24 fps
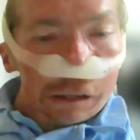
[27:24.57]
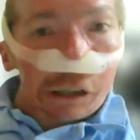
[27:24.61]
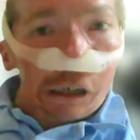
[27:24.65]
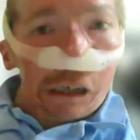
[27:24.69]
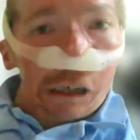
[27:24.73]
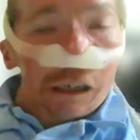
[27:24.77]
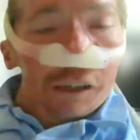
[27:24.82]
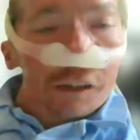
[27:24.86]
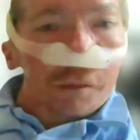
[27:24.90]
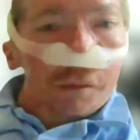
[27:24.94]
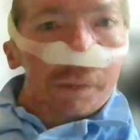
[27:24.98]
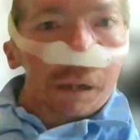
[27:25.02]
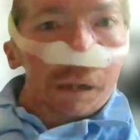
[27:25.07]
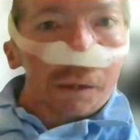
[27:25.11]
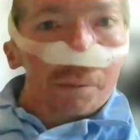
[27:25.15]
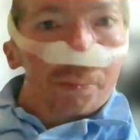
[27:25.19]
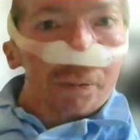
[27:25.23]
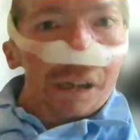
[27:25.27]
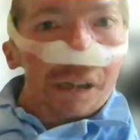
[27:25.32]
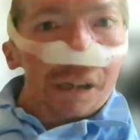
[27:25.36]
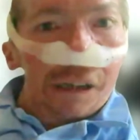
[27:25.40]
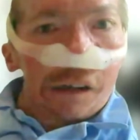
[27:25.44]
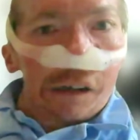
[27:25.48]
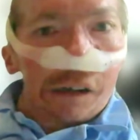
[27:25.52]
none of my
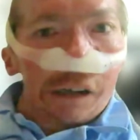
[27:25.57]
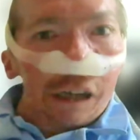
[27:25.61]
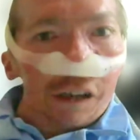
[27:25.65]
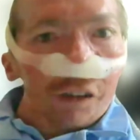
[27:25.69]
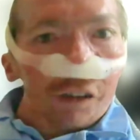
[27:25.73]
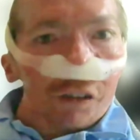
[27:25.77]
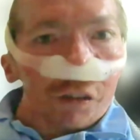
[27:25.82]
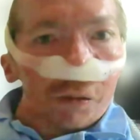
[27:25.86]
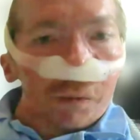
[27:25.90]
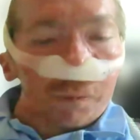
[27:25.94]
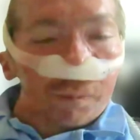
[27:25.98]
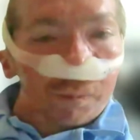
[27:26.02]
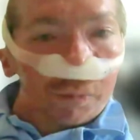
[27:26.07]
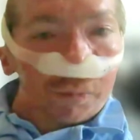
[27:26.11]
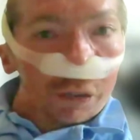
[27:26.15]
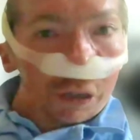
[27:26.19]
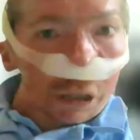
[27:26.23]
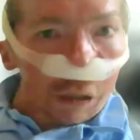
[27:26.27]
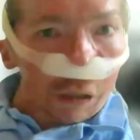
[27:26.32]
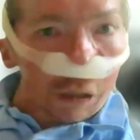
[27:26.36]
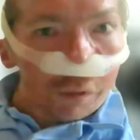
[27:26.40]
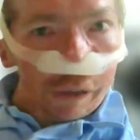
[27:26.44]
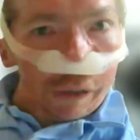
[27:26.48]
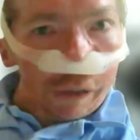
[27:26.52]
PIs
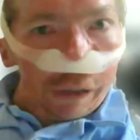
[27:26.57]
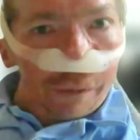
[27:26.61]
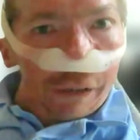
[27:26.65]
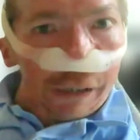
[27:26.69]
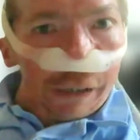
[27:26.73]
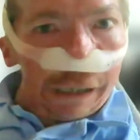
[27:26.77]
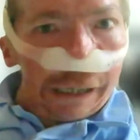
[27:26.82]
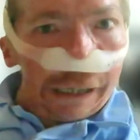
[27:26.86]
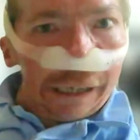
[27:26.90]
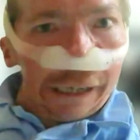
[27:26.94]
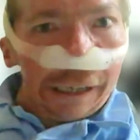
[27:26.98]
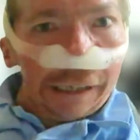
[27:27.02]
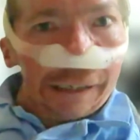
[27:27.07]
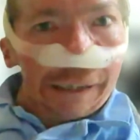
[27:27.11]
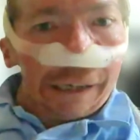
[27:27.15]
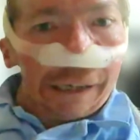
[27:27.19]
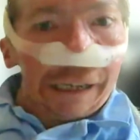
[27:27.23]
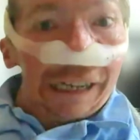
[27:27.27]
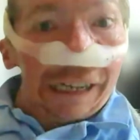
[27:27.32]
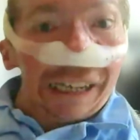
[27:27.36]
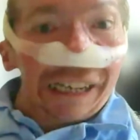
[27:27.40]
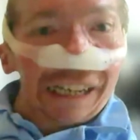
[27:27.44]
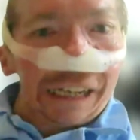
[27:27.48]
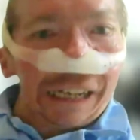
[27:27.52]
have ever had
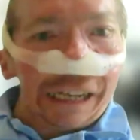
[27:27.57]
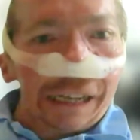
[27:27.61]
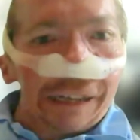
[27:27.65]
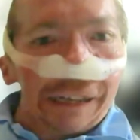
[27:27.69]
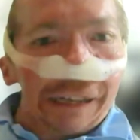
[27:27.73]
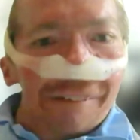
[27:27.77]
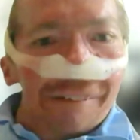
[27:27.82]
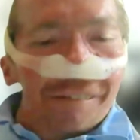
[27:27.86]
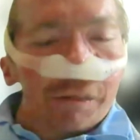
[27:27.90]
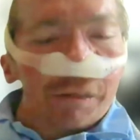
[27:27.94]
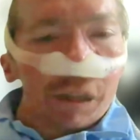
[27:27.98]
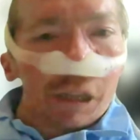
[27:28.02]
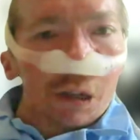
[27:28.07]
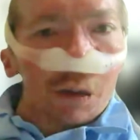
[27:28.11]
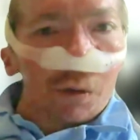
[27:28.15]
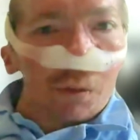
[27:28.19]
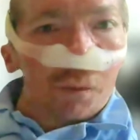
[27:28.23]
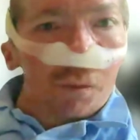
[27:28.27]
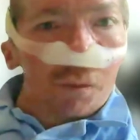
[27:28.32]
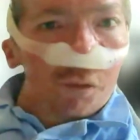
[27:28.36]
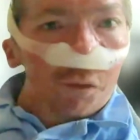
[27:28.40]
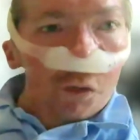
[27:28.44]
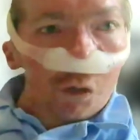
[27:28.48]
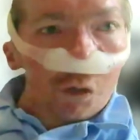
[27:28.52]
any
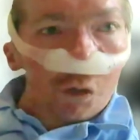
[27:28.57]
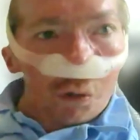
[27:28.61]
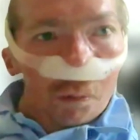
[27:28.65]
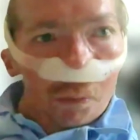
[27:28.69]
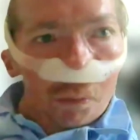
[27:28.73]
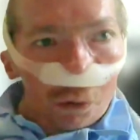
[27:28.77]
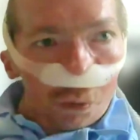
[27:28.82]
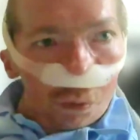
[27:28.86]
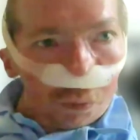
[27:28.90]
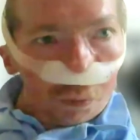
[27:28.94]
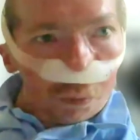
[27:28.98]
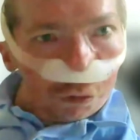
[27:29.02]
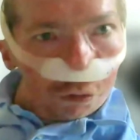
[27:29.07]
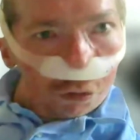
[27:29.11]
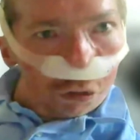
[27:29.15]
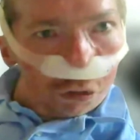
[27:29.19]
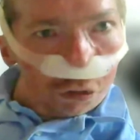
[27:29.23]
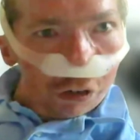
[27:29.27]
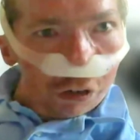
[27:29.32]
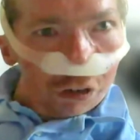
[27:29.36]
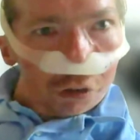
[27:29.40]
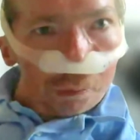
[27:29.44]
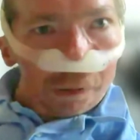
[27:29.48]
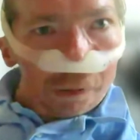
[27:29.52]
formal
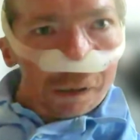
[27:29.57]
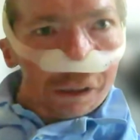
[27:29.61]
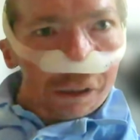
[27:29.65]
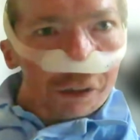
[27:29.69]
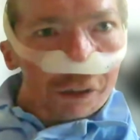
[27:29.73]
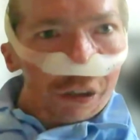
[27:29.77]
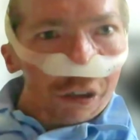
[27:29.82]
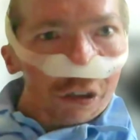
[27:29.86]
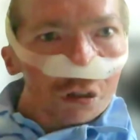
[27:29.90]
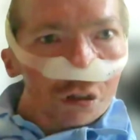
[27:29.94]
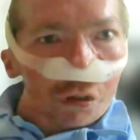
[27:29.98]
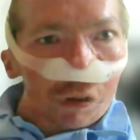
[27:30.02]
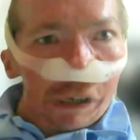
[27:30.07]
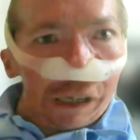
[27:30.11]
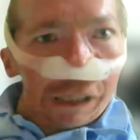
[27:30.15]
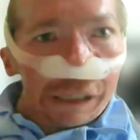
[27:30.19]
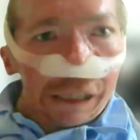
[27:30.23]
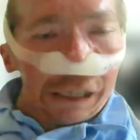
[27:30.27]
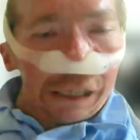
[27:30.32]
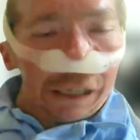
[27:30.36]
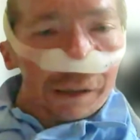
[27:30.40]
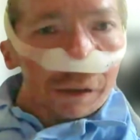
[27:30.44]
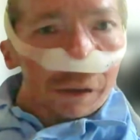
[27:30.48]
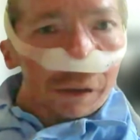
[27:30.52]
disability
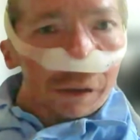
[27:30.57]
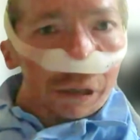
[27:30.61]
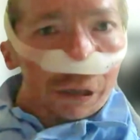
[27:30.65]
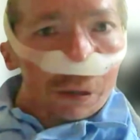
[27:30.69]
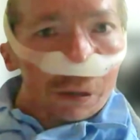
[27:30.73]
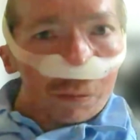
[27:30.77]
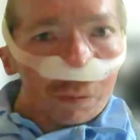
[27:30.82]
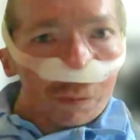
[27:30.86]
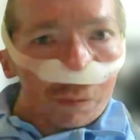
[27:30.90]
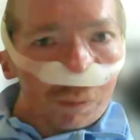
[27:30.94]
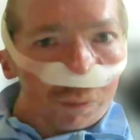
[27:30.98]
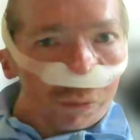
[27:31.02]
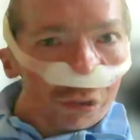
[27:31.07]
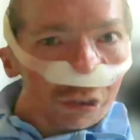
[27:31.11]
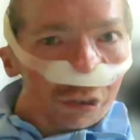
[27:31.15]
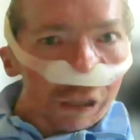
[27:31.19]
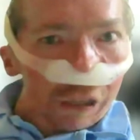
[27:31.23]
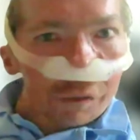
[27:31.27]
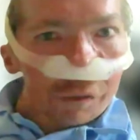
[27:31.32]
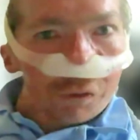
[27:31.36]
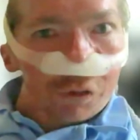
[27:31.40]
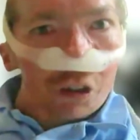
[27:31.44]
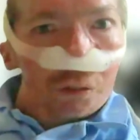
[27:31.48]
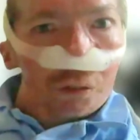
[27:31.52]
training.
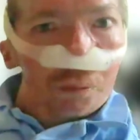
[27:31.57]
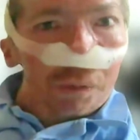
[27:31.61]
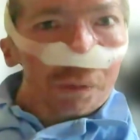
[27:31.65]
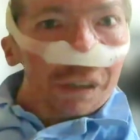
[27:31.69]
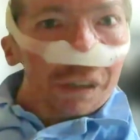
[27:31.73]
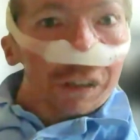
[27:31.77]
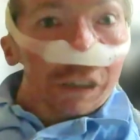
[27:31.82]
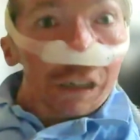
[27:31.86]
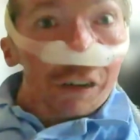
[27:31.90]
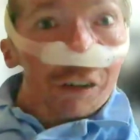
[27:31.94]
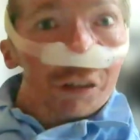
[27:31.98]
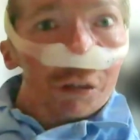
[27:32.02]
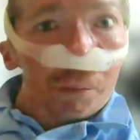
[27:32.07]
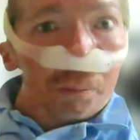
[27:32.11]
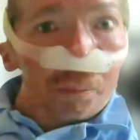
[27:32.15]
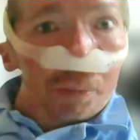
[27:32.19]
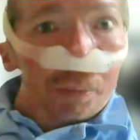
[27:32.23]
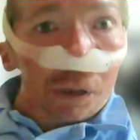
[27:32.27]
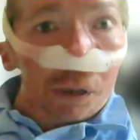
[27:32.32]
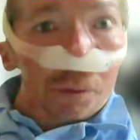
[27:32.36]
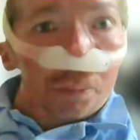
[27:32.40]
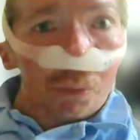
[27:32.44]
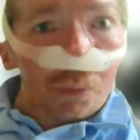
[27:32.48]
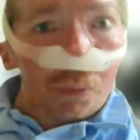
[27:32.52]
They've just been decent
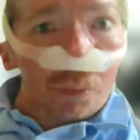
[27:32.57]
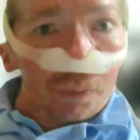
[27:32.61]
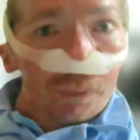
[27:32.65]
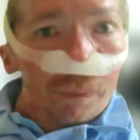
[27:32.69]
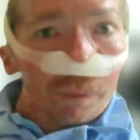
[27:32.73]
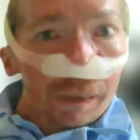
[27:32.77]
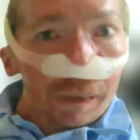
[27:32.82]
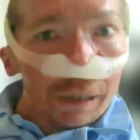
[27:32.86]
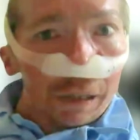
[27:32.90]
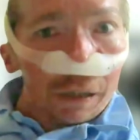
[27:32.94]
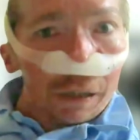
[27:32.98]
people.